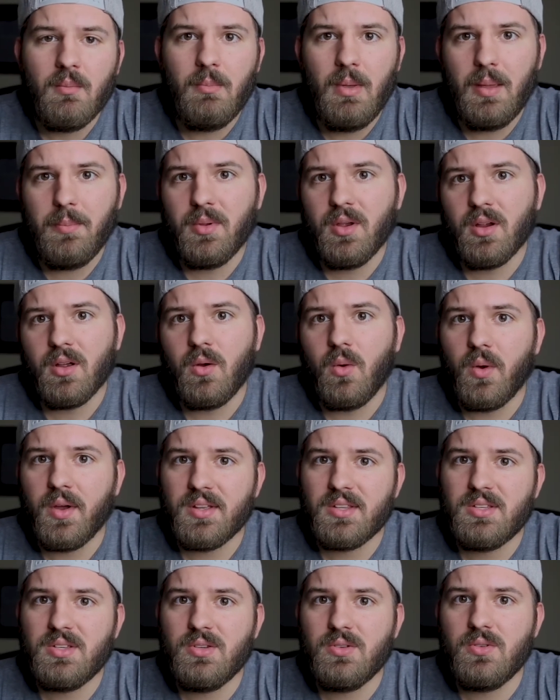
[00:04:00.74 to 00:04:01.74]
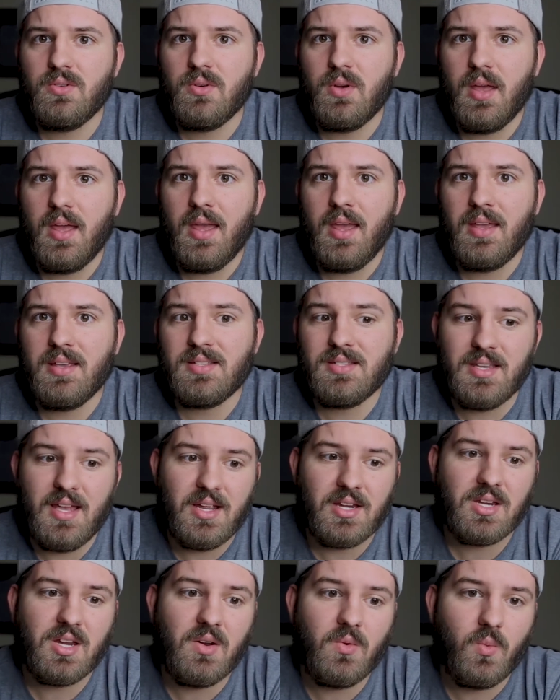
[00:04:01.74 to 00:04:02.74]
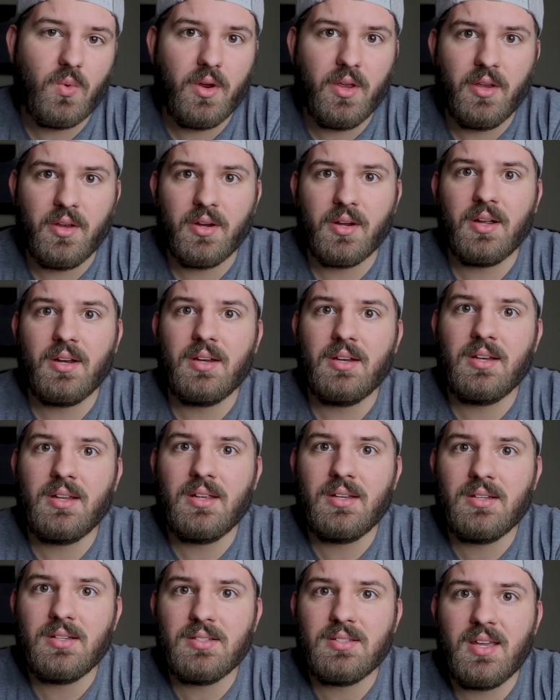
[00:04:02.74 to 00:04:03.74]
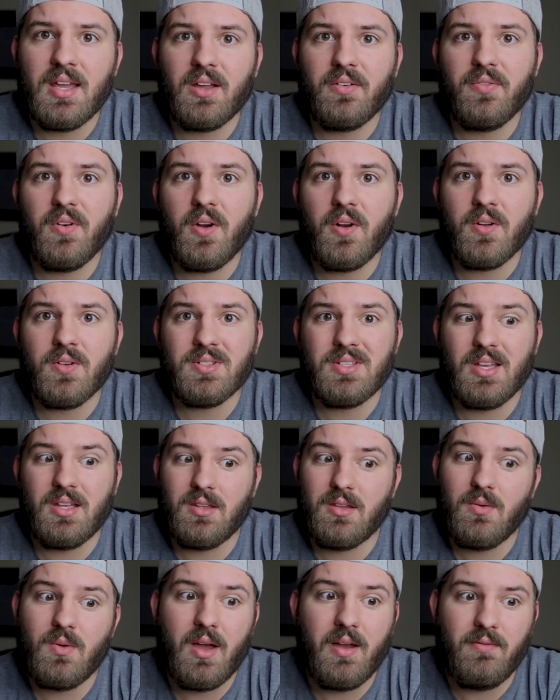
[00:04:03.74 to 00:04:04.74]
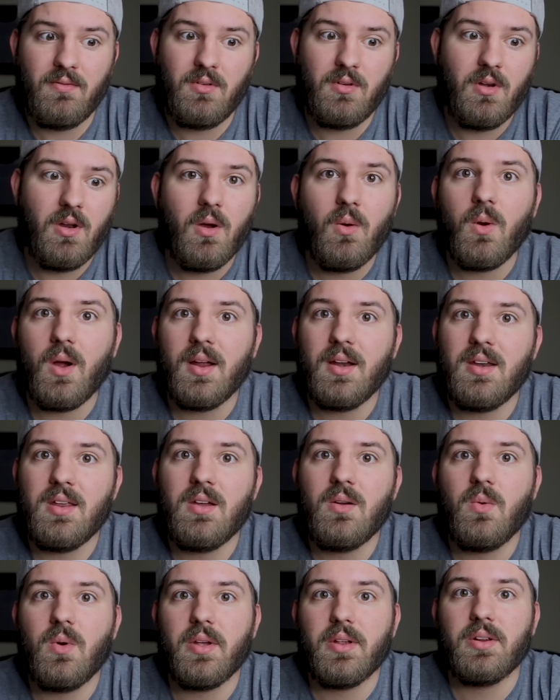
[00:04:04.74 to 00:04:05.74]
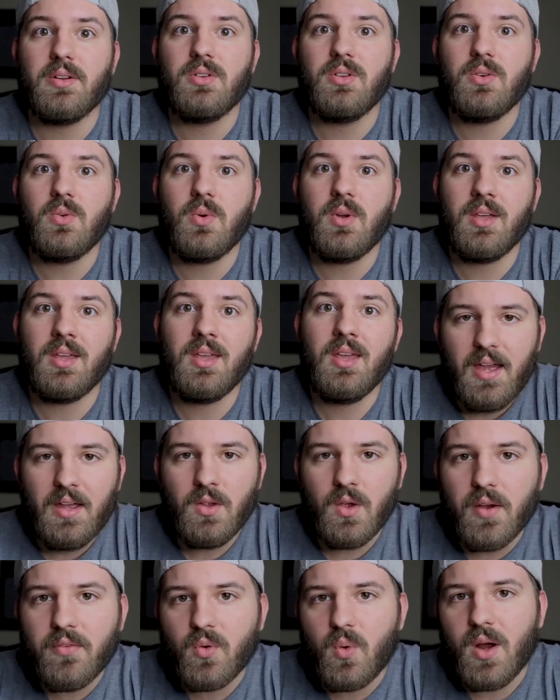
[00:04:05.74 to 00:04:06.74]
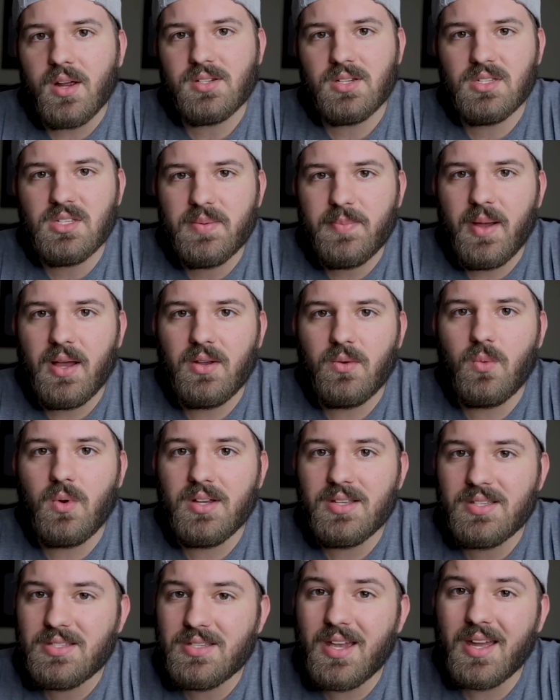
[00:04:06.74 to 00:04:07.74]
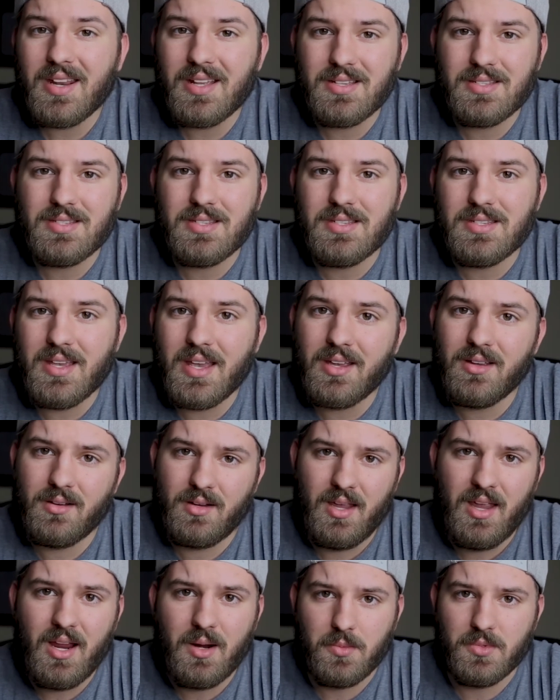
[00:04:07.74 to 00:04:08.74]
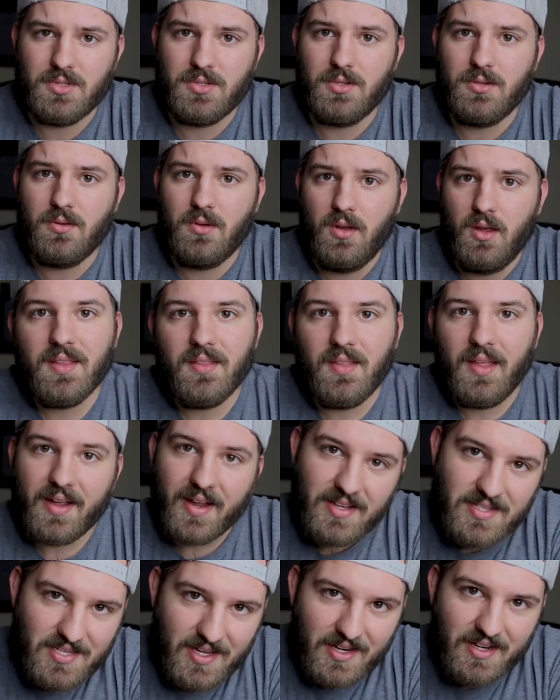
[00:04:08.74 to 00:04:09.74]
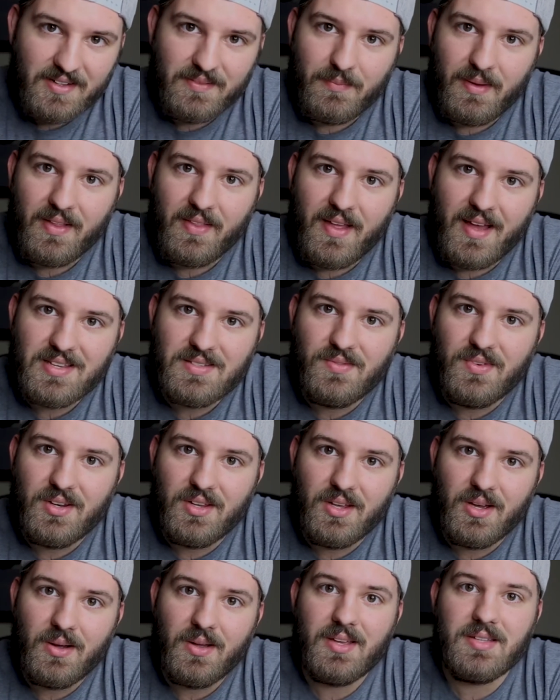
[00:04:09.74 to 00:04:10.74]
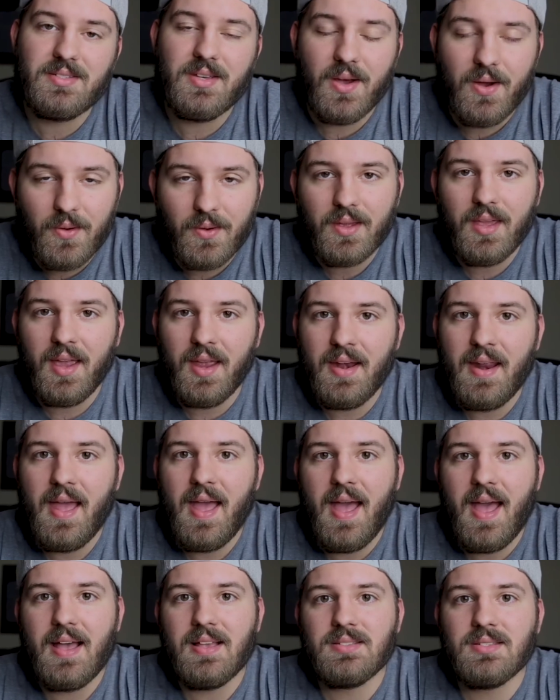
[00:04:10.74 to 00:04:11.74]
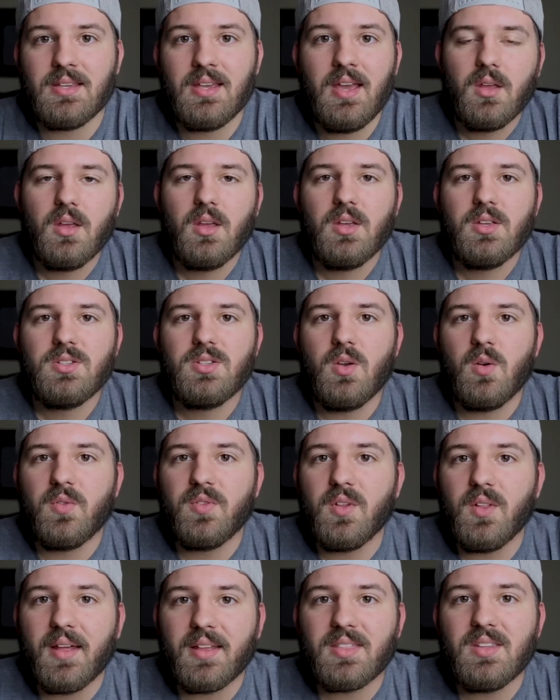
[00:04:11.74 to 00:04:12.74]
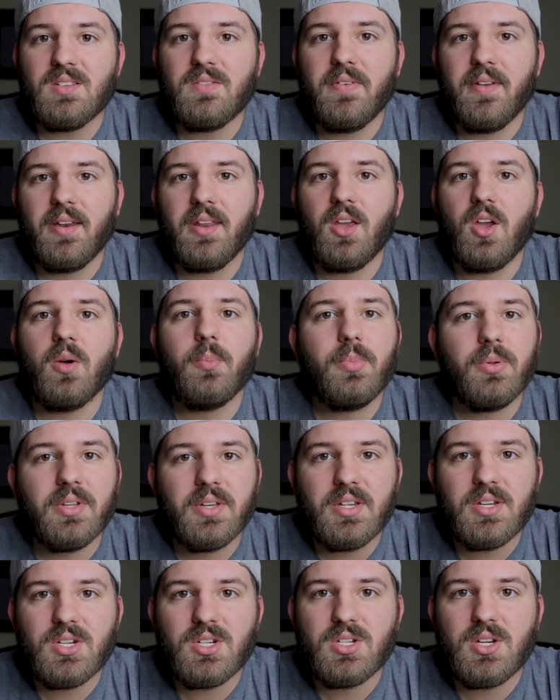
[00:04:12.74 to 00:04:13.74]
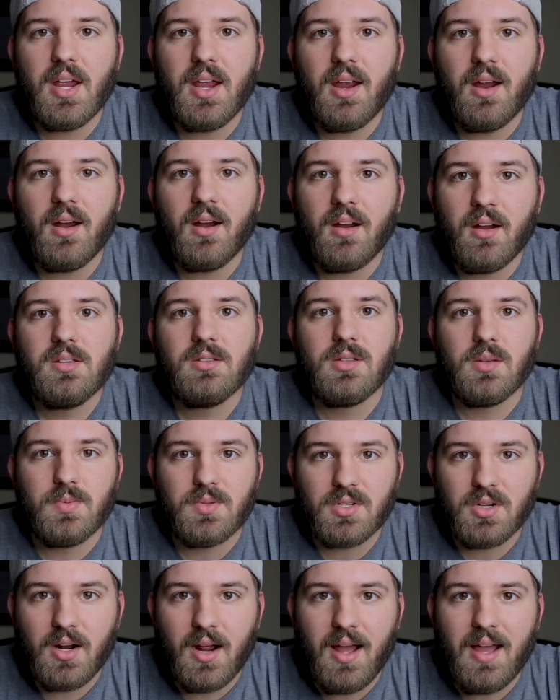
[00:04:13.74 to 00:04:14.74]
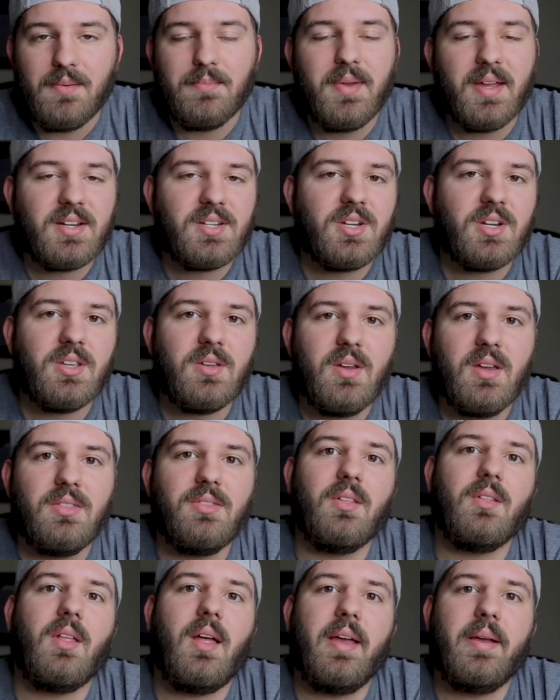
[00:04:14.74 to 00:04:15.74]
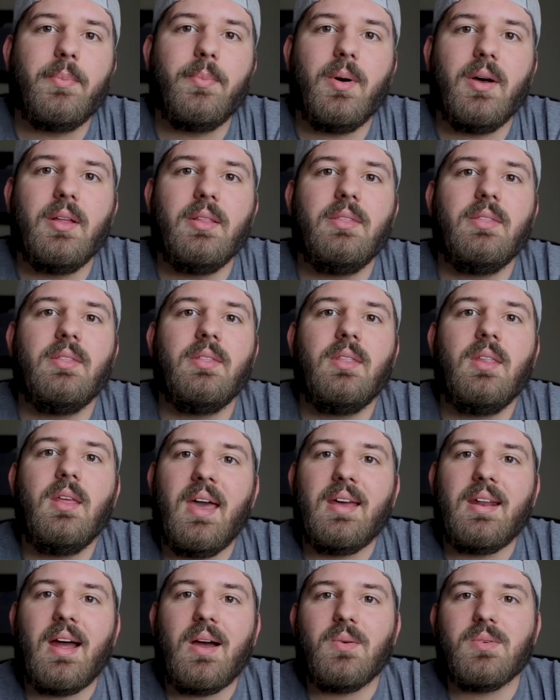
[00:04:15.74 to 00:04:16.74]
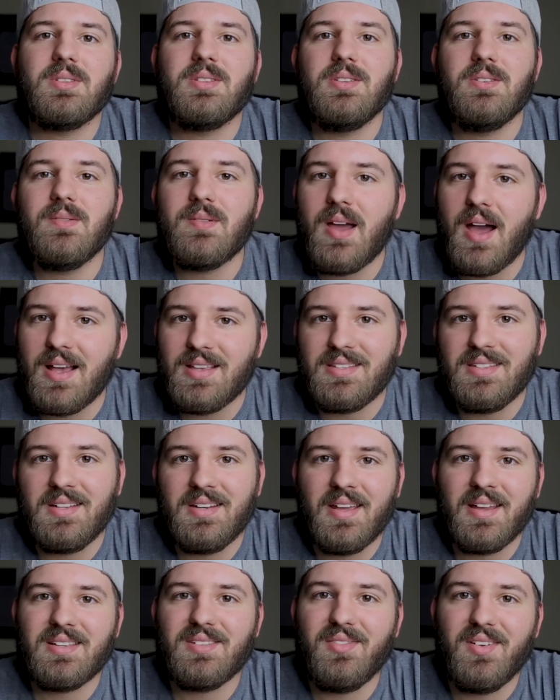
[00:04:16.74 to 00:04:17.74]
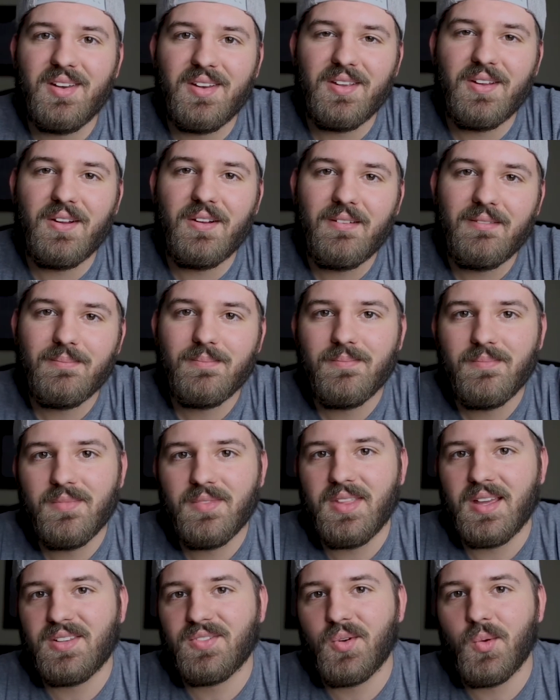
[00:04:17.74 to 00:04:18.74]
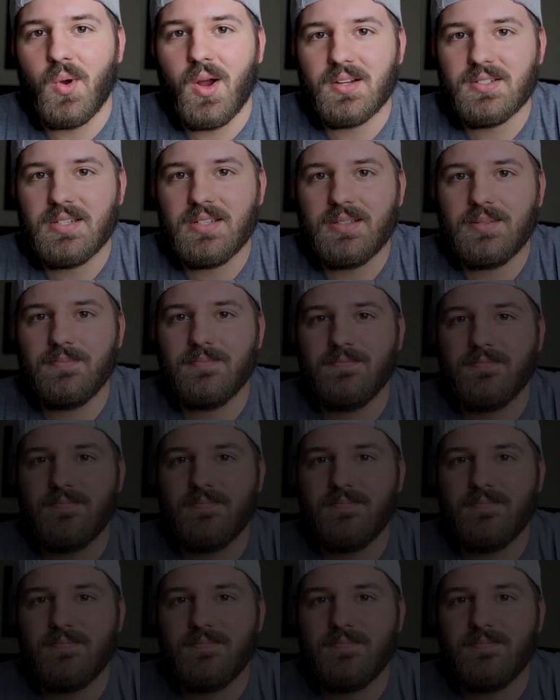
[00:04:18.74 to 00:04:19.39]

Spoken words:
Maybe you're going to a session where you're going to need to take photos and you have no idea what you're doing, and you have questions about what settings to set your camera to. Like I said in my last video, it's okay to ask. So if you like this video, please share, subscribe, make sure you hit the like button, and I will see you guys in the next video. Thanks for watching.